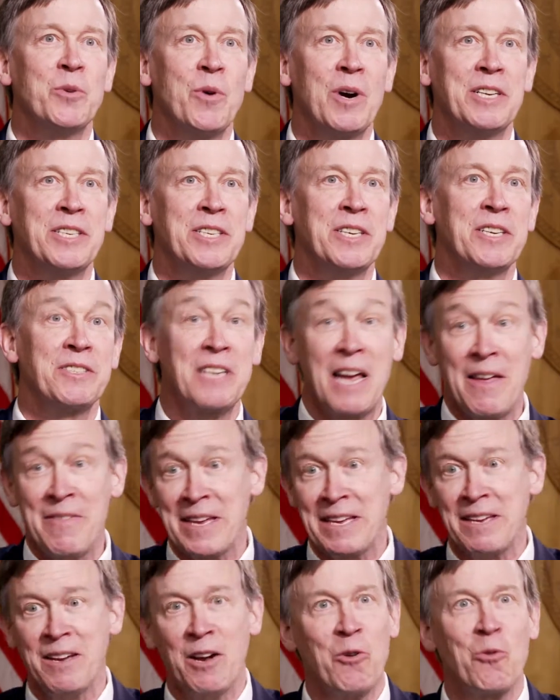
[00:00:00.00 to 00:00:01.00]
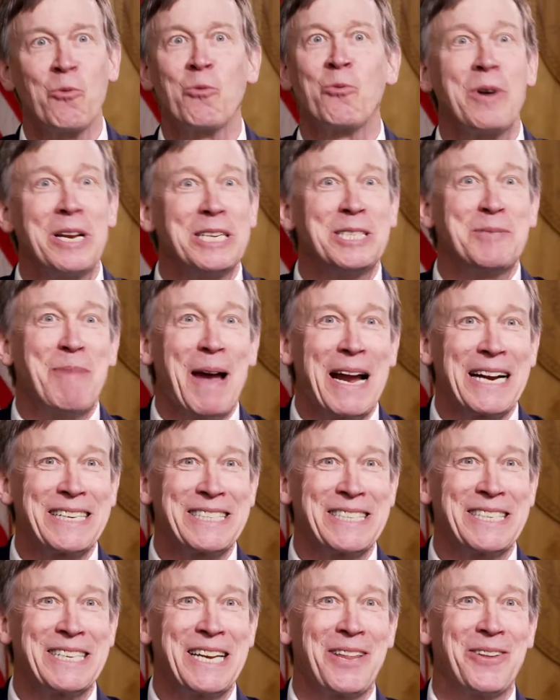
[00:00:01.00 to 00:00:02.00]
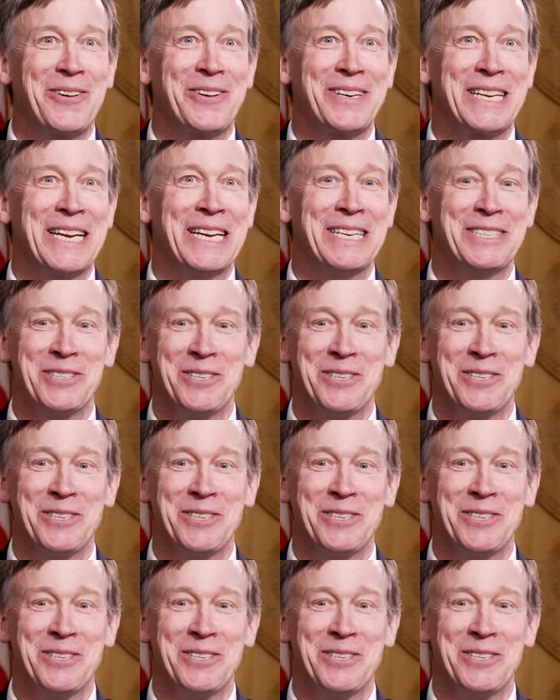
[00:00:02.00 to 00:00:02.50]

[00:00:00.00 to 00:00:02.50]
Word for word: new ideas and they race back together again